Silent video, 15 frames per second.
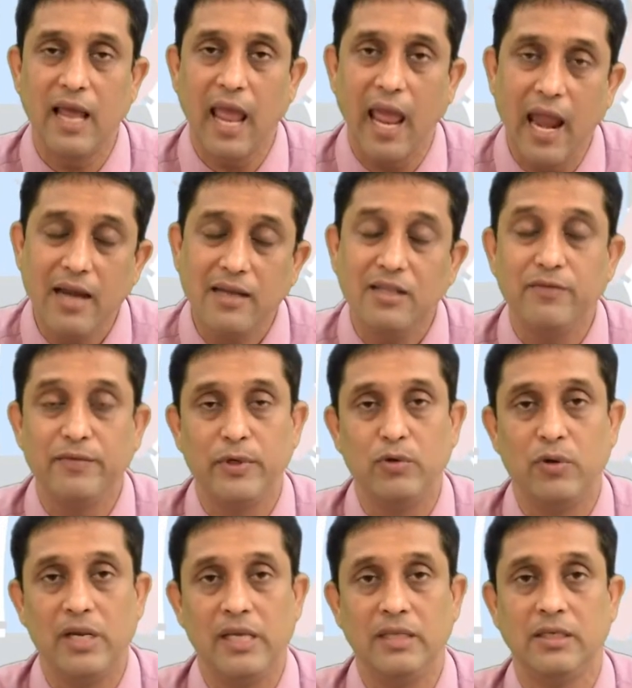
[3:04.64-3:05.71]
and the
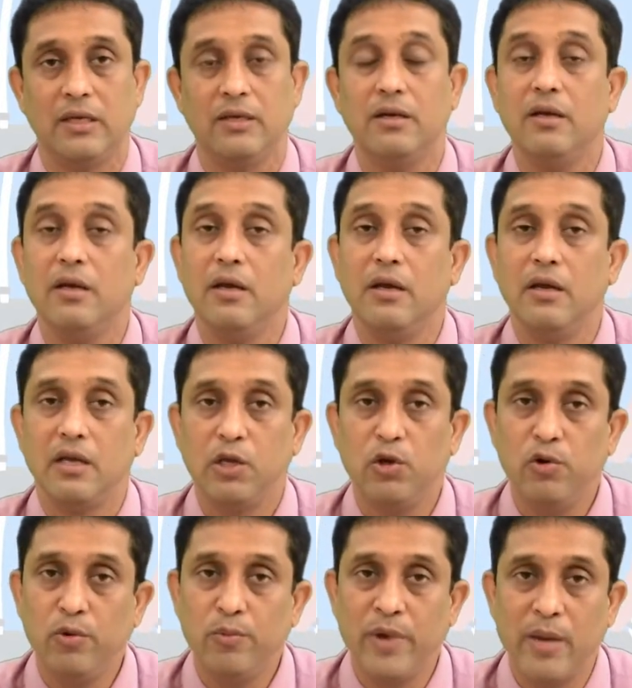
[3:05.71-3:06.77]
video lesson, you
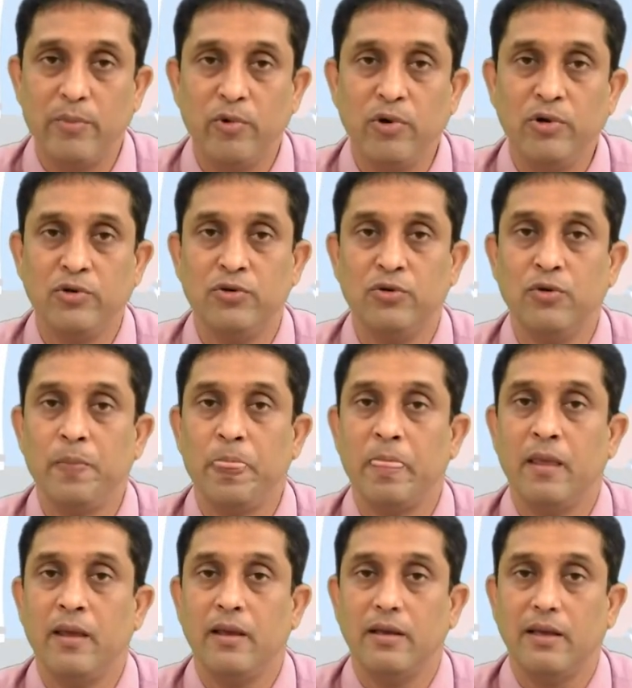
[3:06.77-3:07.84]
will be able to
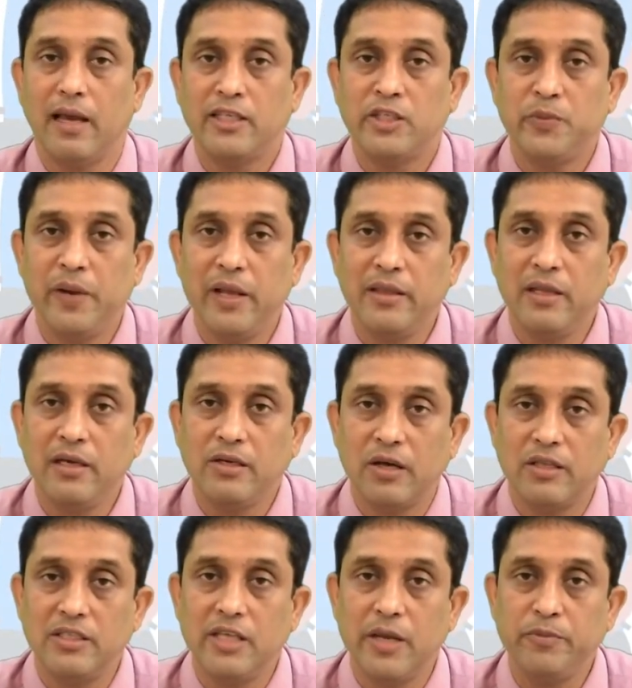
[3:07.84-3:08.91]
explain the
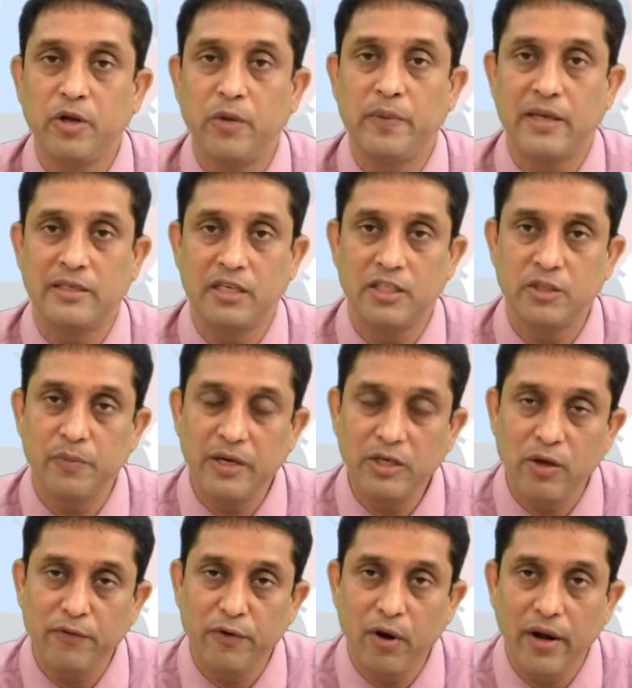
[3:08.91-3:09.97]
concept of assessment
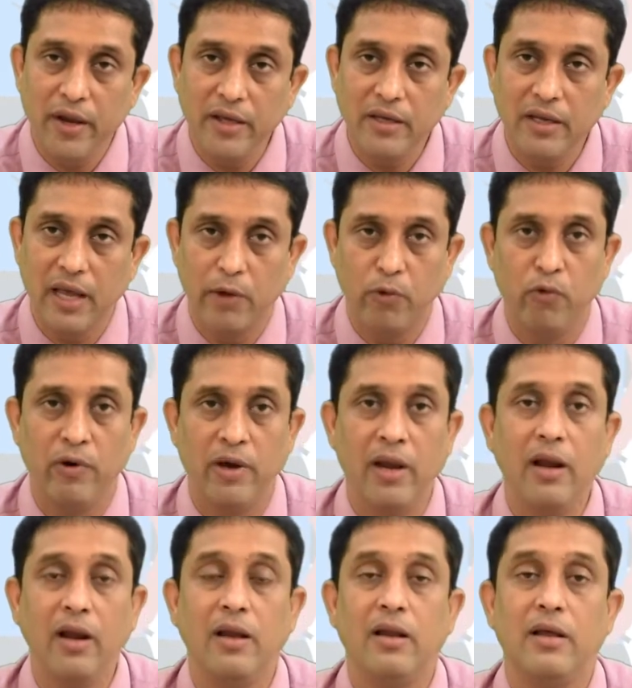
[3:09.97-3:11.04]
of learning
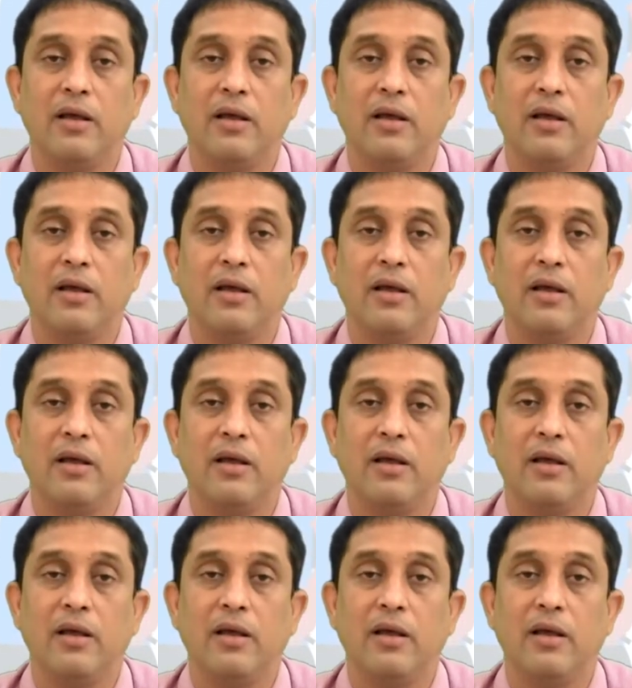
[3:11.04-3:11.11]
AOL,